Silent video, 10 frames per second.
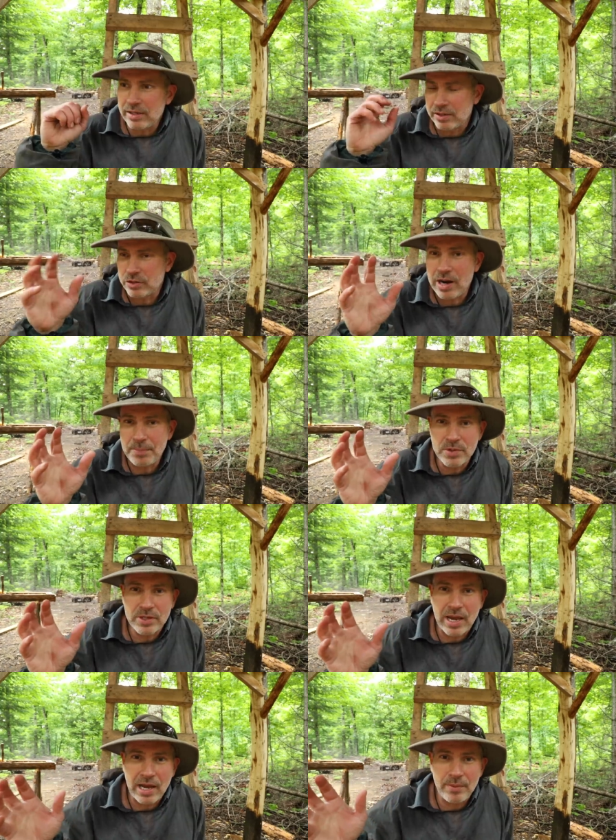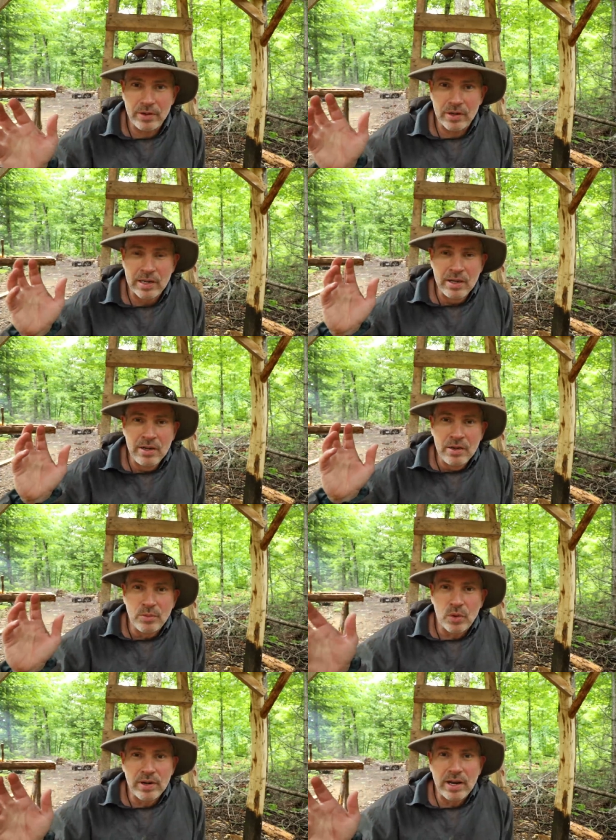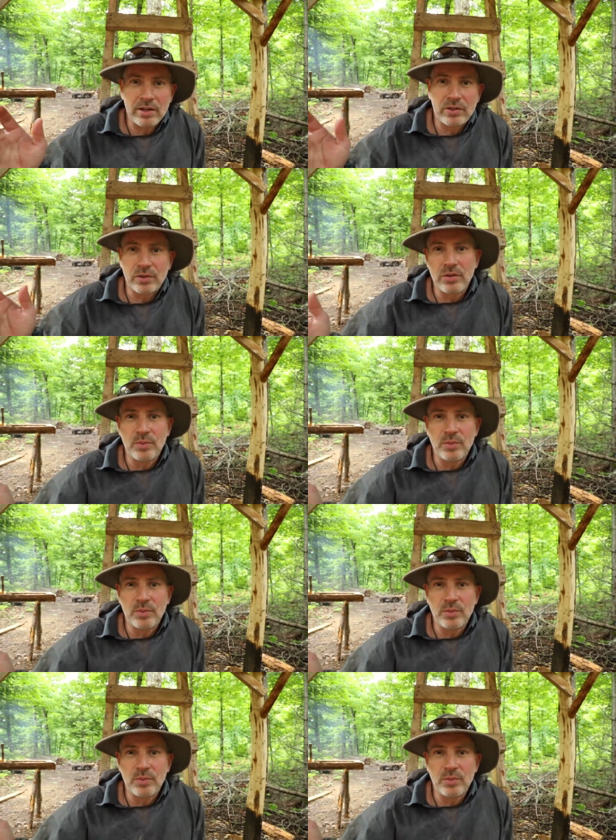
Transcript: like a trapper's cabin more natural